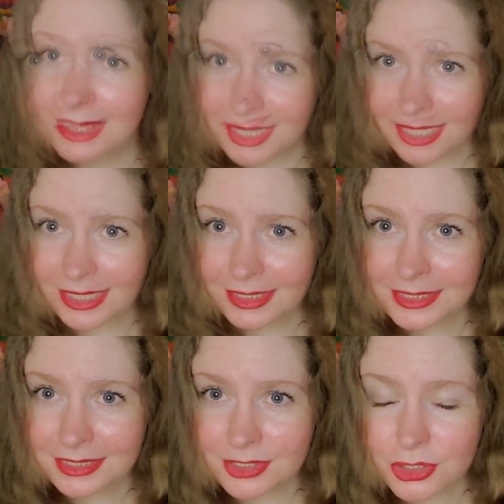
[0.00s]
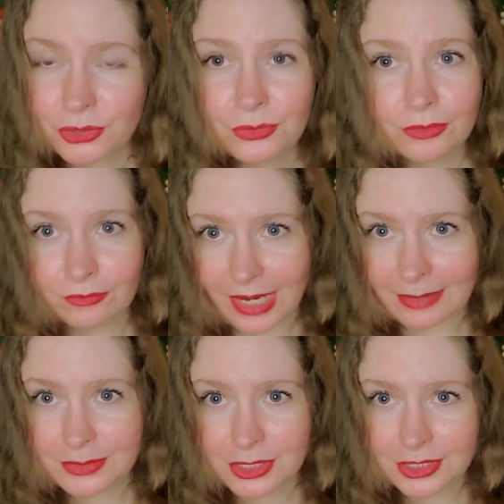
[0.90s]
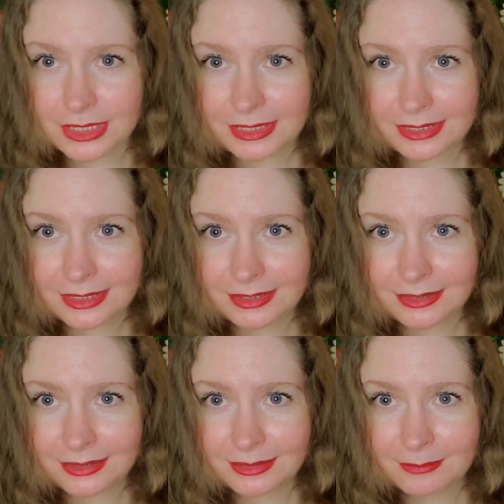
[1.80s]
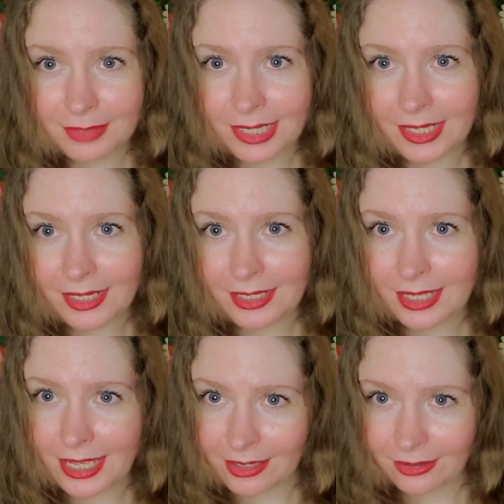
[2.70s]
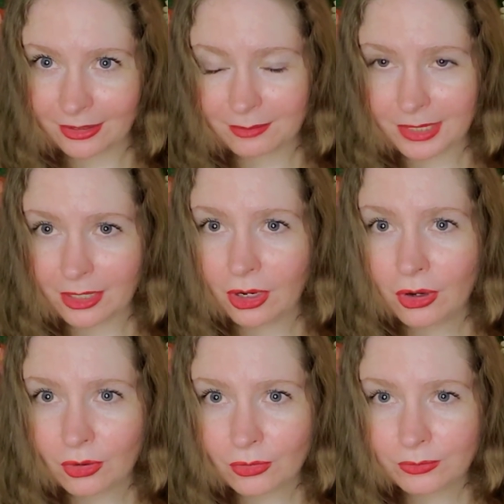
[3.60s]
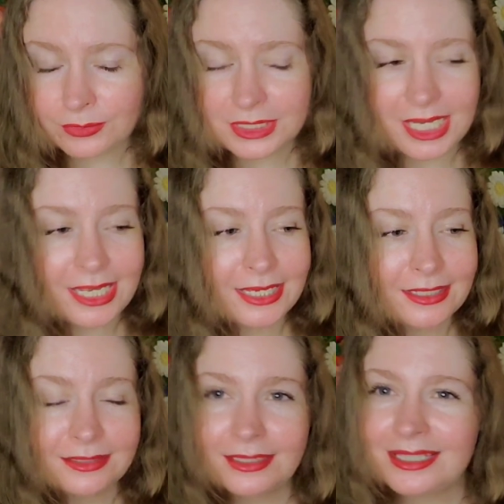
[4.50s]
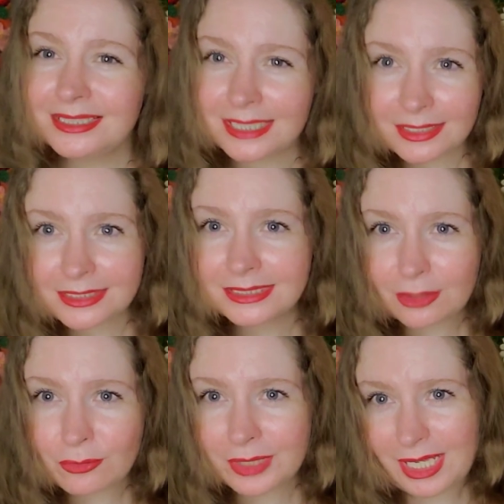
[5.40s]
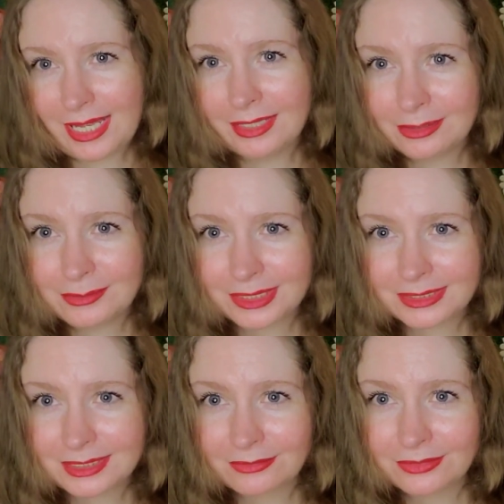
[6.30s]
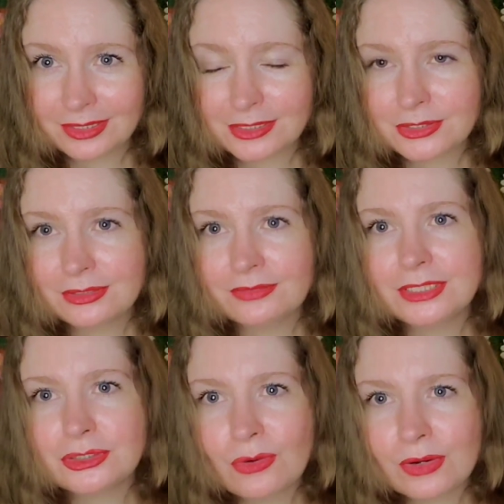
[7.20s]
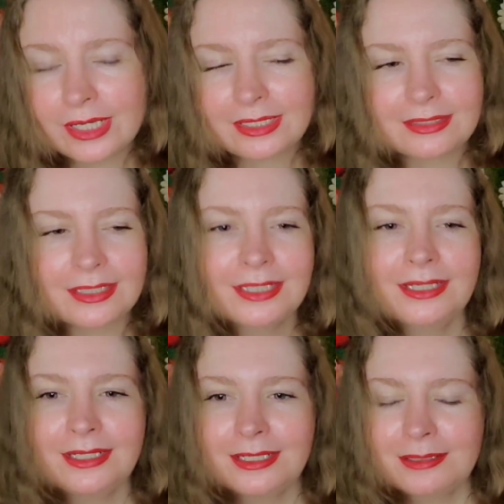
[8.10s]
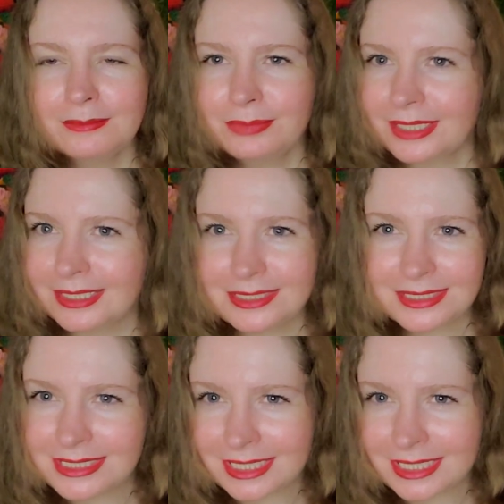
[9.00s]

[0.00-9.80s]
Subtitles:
Then I listened to Rapture Season by Eric Micah Holmes, and this had so many elements I really should have enjoyed. But I just